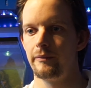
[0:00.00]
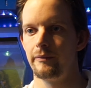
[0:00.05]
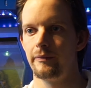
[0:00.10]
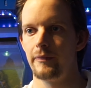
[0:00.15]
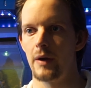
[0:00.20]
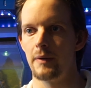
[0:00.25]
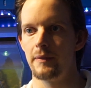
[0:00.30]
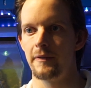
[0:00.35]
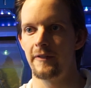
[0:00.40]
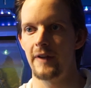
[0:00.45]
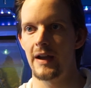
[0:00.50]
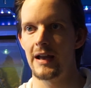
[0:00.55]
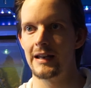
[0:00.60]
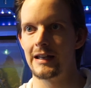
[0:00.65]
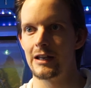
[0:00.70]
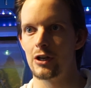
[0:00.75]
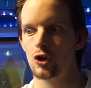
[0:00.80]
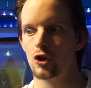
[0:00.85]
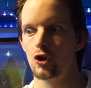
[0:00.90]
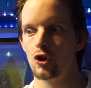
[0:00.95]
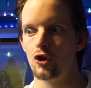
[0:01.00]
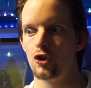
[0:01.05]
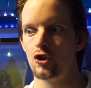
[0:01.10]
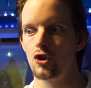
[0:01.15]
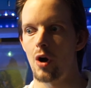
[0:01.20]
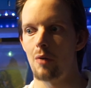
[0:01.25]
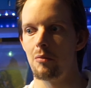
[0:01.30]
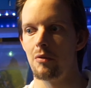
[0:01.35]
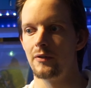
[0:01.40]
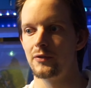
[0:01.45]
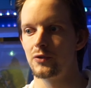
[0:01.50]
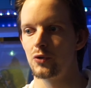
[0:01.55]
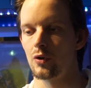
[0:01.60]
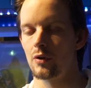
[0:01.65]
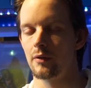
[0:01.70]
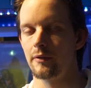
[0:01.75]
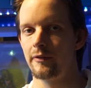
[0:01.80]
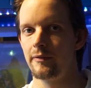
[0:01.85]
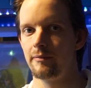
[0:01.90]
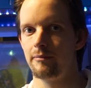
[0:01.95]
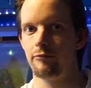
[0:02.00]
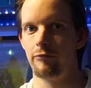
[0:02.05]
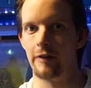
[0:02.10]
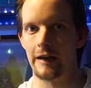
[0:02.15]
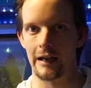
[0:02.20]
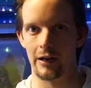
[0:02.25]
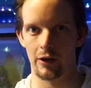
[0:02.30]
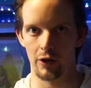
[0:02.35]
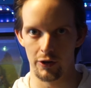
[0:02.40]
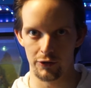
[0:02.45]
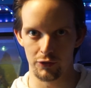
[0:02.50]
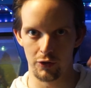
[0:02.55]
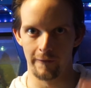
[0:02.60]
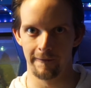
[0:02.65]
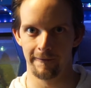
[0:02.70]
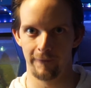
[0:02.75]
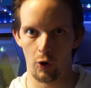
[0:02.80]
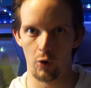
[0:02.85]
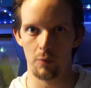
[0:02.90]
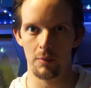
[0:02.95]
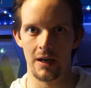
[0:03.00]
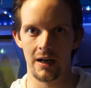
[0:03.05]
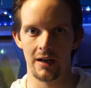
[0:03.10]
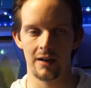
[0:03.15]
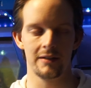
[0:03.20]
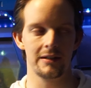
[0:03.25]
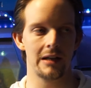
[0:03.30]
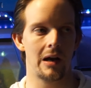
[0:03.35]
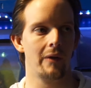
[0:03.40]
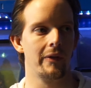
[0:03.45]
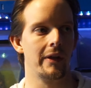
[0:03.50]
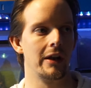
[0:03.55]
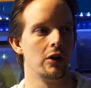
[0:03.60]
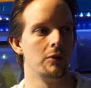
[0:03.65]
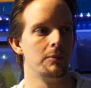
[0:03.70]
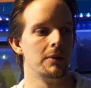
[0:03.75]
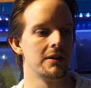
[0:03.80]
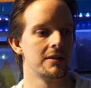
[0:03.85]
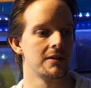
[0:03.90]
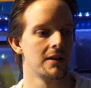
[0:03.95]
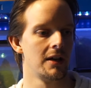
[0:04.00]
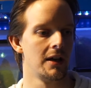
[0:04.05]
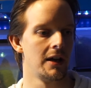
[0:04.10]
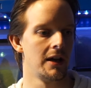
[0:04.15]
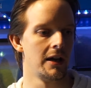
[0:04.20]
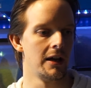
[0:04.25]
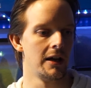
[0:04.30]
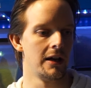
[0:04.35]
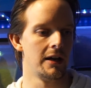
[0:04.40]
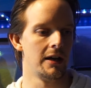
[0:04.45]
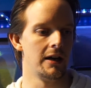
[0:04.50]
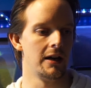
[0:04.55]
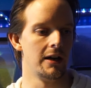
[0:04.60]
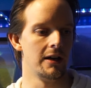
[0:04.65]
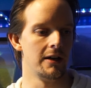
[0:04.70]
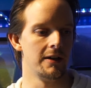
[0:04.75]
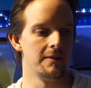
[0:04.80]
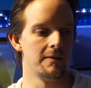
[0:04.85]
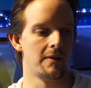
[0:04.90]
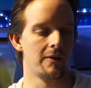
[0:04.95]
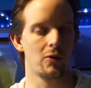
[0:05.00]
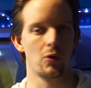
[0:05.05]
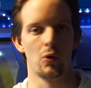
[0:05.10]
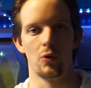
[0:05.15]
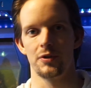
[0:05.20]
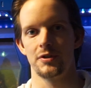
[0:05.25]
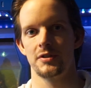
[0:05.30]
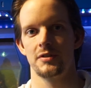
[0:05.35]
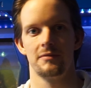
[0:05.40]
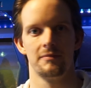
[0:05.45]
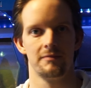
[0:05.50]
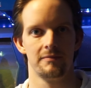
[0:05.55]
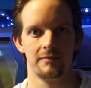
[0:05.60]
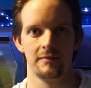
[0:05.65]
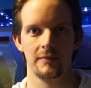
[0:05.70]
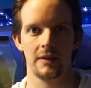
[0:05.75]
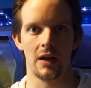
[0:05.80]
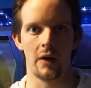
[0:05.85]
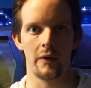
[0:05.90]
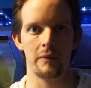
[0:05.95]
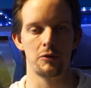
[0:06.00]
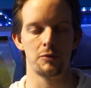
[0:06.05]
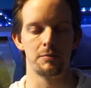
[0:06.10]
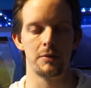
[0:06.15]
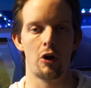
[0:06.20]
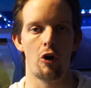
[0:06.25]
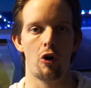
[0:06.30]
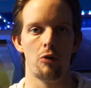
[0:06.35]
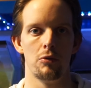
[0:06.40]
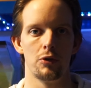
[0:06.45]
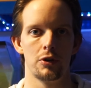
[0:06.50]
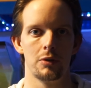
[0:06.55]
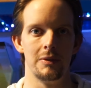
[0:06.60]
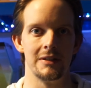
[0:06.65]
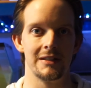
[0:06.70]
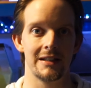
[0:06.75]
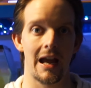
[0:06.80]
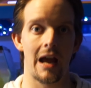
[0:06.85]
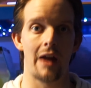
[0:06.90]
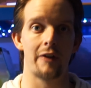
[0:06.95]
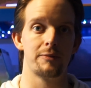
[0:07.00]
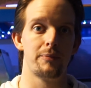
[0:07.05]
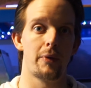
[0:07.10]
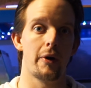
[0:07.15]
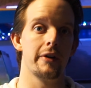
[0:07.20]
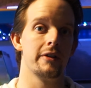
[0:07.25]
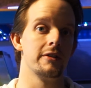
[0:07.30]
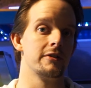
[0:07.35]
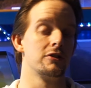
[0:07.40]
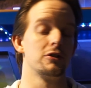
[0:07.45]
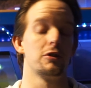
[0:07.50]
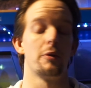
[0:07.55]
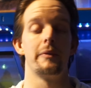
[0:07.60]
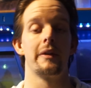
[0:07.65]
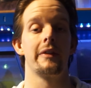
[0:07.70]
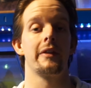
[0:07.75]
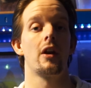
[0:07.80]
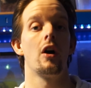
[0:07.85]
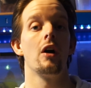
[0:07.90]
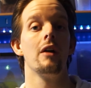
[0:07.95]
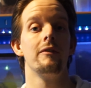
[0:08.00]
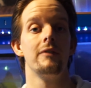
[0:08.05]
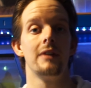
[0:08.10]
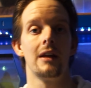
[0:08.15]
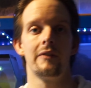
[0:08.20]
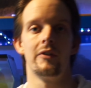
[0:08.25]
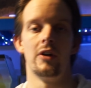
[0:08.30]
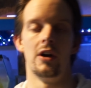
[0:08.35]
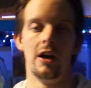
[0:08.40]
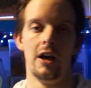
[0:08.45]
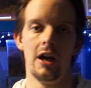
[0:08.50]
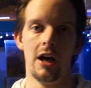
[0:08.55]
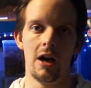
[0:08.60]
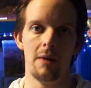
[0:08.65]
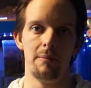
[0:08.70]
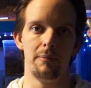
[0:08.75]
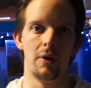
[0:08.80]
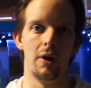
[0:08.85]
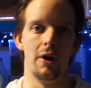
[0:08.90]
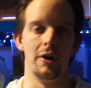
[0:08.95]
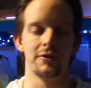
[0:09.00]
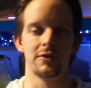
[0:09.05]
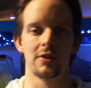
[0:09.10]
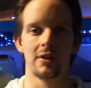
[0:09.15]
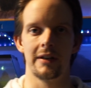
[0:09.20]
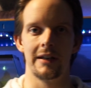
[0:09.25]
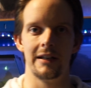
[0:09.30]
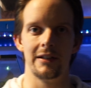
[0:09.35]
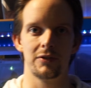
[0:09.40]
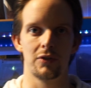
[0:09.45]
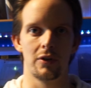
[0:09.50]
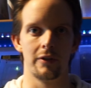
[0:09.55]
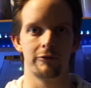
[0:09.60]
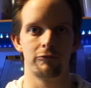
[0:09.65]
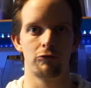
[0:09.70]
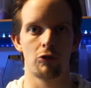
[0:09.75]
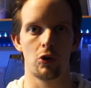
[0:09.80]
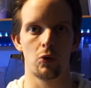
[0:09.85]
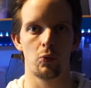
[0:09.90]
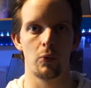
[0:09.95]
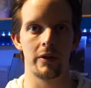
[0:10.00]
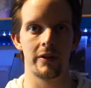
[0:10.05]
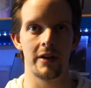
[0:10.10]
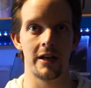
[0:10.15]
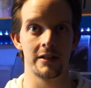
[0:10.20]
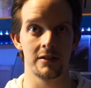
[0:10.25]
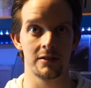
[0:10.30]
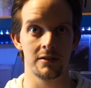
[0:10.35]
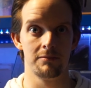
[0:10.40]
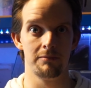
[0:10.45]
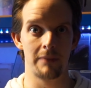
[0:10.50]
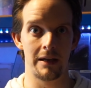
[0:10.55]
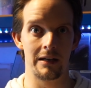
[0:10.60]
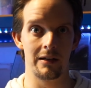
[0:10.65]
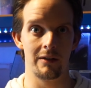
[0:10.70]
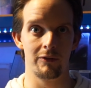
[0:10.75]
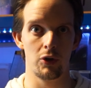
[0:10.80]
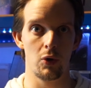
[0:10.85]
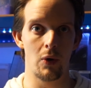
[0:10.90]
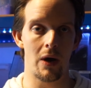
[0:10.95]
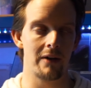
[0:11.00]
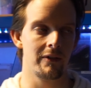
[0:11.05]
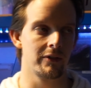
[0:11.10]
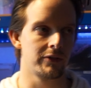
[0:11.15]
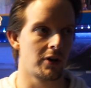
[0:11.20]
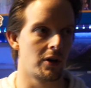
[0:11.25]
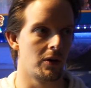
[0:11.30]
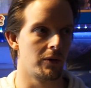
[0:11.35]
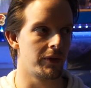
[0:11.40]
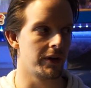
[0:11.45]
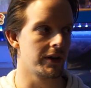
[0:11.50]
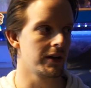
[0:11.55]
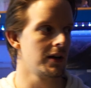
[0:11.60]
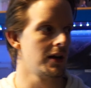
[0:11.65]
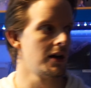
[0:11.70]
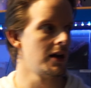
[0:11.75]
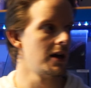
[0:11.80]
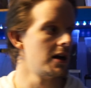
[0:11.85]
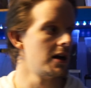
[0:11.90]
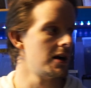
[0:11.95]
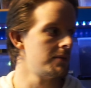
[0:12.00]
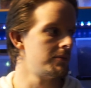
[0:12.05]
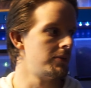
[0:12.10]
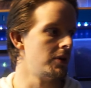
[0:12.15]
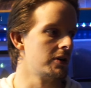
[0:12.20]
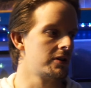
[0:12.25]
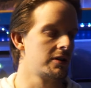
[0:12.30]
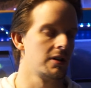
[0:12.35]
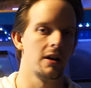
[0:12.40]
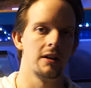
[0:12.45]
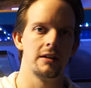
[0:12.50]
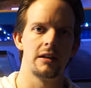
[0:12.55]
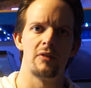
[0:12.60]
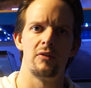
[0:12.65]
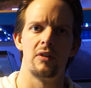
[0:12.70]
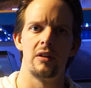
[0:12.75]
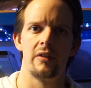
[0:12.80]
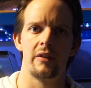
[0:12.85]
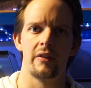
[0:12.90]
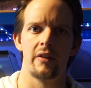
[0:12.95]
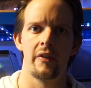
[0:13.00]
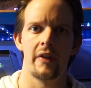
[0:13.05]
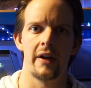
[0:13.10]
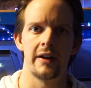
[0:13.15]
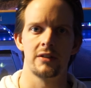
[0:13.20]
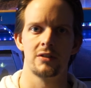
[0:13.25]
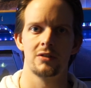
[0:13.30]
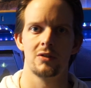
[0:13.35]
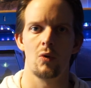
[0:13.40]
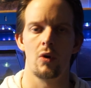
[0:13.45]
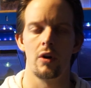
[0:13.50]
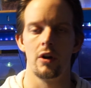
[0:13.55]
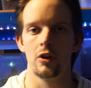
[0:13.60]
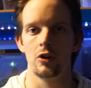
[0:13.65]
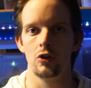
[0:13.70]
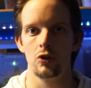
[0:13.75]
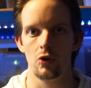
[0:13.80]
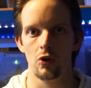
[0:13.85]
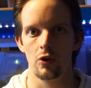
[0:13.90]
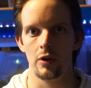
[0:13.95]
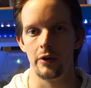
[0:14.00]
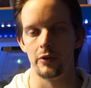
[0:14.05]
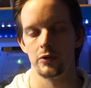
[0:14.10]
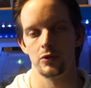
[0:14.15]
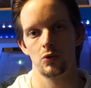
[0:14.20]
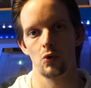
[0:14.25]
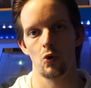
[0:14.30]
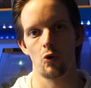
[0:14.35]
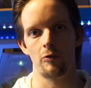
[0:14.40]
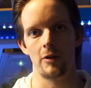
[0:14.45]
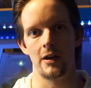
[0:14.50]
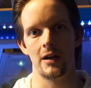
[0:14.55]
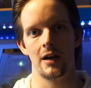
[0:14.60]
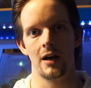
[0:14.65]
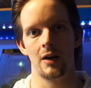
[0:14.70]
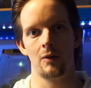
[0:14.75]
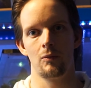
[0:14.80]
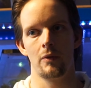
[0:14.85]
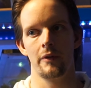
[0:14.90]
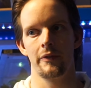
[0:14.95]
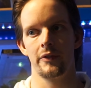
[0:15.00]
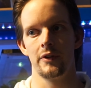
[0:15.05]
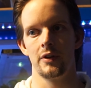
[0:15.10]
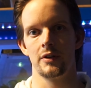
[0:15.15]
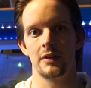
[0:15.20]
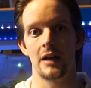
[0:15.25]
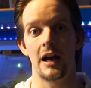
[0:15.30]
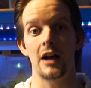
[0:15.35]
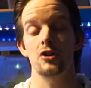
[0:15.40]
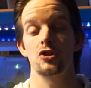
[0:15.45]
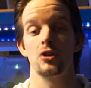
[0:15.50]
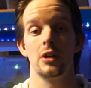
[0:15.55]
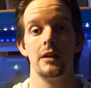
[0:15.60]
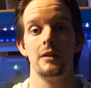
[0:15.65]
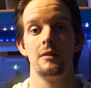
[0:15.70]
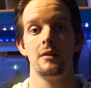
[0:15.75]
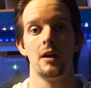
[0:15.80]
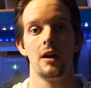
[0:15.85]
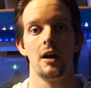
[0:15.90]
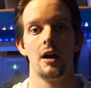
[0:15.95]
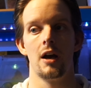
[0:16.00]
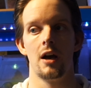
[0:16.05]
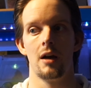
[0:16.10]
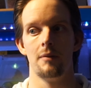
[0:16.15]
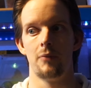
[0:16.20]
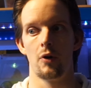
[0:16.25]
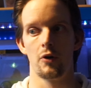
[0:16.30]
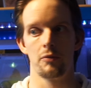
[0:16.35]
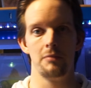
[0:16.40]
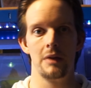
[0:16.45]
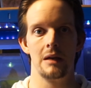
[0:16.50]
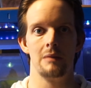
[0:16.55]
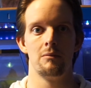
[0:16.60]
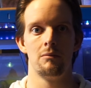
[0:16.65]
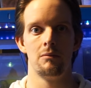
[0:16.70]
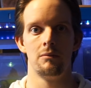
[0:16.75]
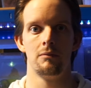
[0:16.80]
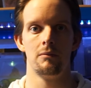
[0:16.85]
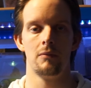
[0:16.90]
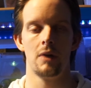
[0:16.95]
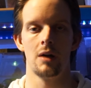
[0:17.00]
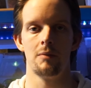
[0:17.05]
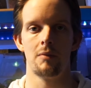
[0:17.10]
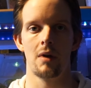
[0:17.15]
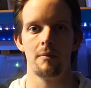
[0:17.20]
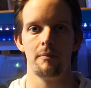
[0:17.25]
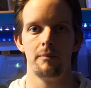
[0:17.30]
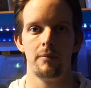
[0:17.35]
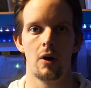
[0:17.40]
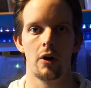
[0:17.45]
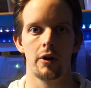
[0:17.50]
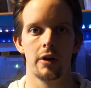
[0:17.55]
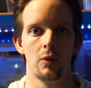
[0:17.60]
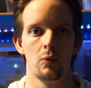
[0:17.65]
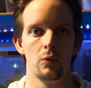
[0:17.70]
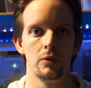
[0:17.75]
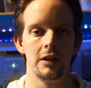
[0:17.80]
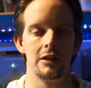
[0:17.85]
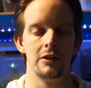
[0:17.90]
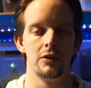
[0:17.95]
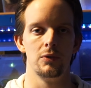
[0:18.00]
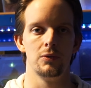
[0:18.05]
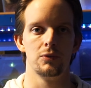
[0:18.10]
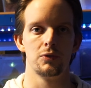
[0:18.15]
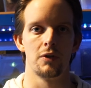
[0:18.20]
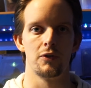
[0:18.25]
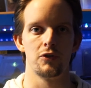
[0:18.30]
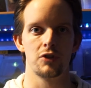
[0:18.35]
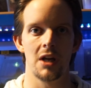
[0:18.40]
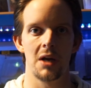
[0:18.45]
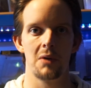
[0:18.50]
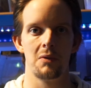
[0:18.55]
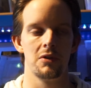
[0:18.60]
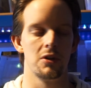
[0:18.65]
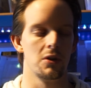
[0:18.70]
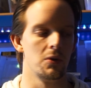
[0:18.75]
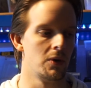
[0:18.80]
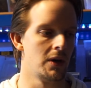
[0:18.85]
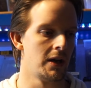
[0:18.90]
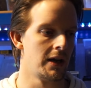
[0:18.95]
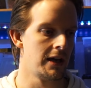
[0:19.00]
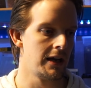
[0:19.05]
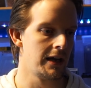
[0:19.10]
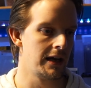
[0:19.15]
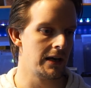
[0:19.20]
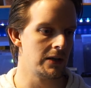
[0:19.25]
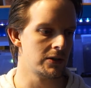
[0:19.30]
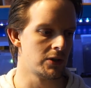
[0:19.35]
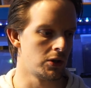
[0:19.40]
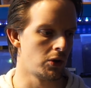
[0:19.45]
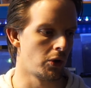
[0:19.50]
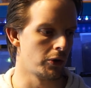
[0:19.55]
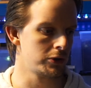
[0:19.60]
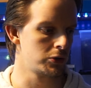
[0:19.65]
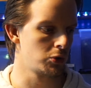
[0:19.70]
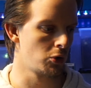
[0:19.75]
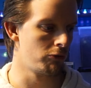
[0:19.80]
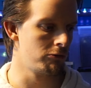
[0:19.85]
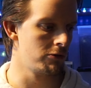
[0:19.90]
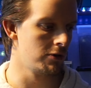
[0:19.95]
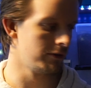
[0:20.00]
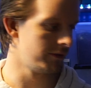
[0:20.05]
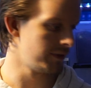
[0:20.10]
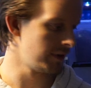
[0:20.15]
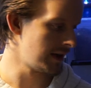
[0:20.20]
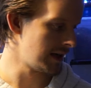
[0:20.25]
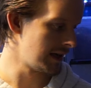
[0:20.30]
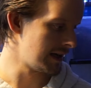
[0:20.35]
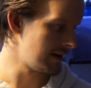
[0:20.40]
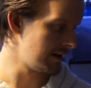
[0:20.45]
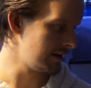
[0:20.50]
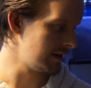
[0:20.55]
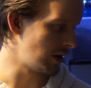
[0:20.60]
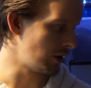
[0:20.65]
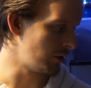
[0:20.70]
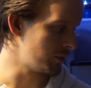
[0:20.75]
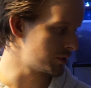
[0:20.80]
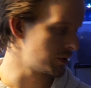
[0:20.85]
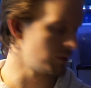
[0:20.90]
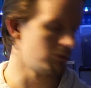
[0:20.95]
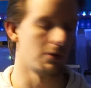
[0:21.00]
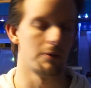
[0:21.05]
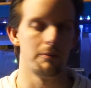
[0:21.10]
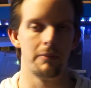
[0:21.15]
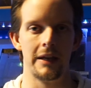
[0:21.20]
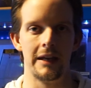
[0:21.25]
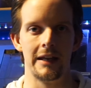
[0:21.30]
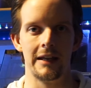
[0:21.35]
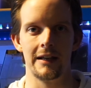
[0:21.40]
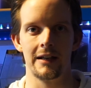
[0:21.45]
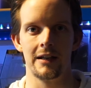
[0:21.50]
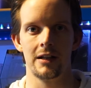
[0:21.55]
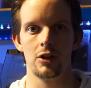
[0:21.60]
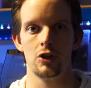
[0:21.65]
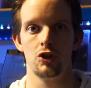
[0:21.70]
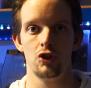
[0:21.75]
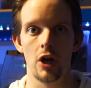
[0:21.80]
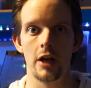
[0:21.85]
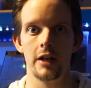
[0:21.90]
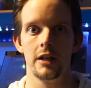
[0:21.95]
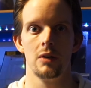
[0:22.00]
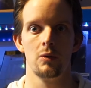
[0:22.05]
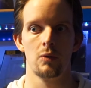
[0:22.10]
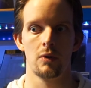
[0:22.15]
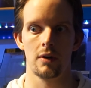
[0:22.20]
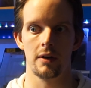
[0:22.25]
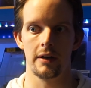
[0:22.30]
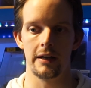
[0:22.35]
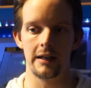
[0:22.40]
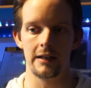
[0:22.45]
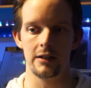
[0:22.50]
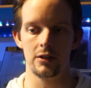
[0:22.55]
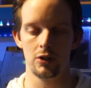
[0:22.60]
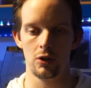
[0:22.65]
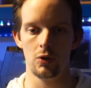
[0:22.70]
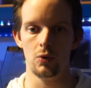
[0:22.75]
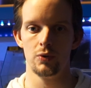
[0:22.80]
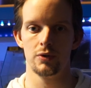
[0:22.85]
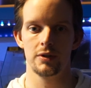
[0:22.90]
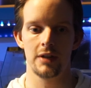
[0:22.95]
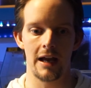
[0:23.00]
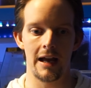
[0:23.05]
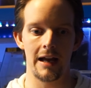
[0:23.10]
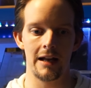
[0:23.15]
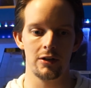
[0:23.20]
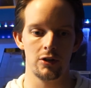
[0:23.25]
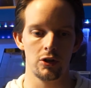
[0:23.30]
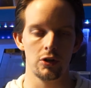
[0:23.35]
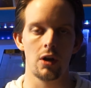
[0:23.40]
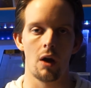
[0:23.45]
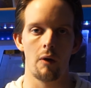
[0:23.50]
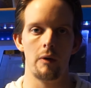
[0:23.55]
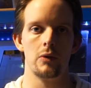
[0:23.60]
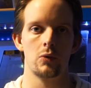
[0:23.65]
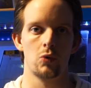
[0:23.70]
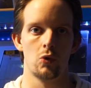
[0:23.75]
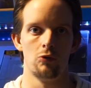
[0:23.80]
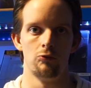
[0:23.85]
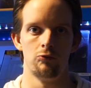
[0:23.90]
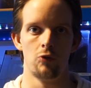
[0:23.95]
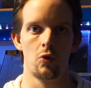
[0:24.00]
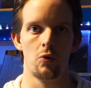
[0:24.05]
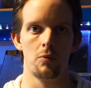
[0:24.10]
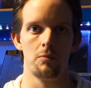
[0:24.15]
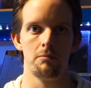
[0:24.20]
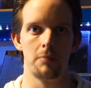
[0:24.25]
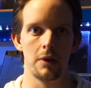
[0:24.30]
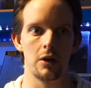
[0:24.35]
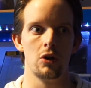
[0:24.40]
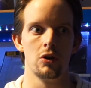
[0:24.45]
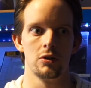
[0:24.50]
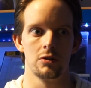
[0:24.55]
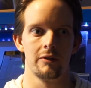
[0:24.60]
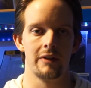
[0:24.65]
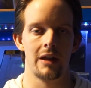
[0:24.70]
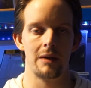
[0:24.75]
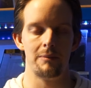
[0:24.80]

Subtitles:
a fairly good job of sort of bringing her sort of phobia down a little bit. Of course, you know, it must be horrible to be scared of spiders, something that I've never personally sort of struggled with, as many of you haven't, I don't think. But definitely think that that's quite a good little story, and one that actually both me and my partner wanted to sort of share with you. It's a nice story of you know, someone being genuinely too scared to go into a room because of there